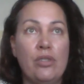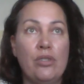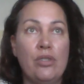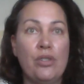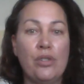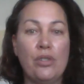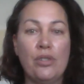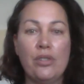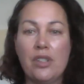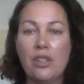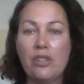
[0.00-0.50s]

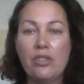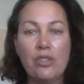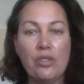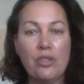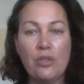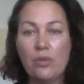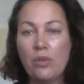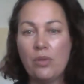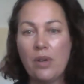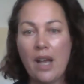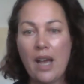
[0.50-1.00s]
do
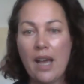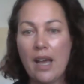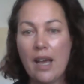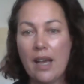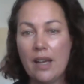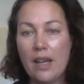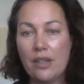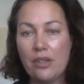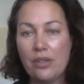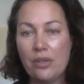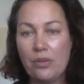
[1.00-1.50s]
digital
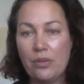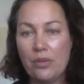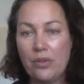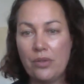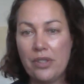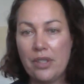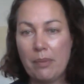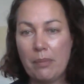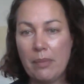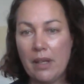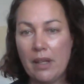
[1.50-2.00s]
art or
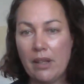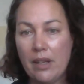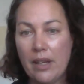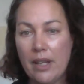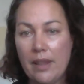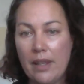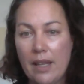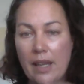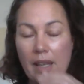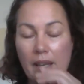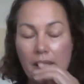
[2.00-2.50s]
something
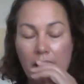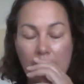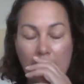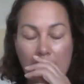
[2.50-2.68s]
like that.